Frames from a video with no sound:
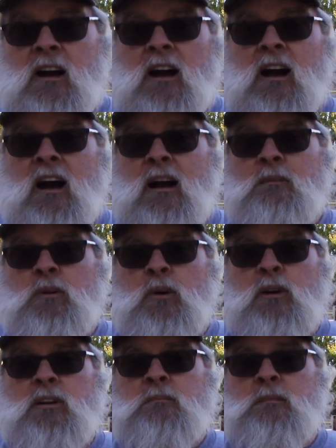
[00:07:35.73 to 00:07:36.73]
I'm
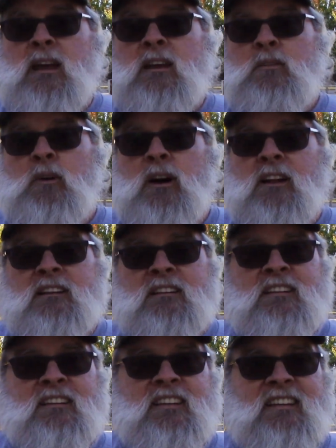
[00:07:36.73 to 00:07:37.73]
going to make one
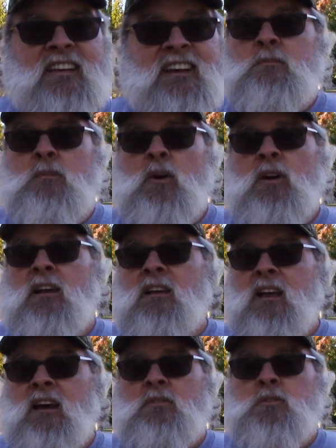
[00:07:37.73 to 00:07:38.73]
in the
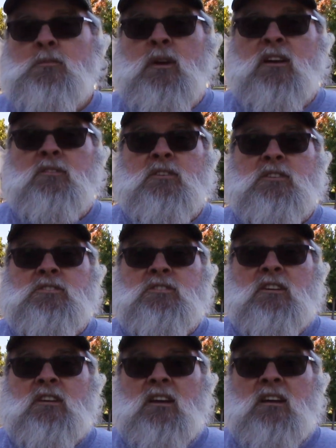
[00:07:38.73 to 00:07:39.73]
morning after breakfast.